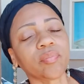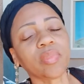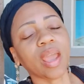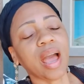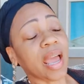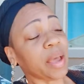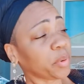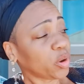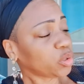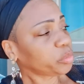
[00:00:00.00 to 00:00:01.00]
I have my
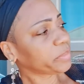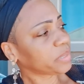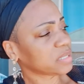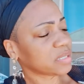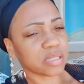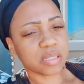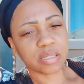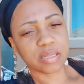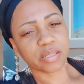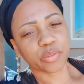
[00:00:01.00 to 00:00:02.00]
own business and I
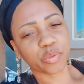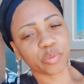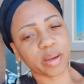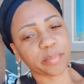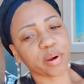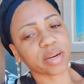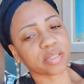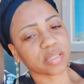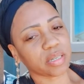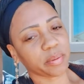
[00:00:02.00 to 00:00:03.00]
do my products
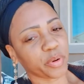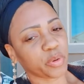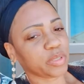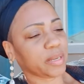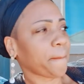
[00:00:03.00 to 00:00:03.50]
in the morning,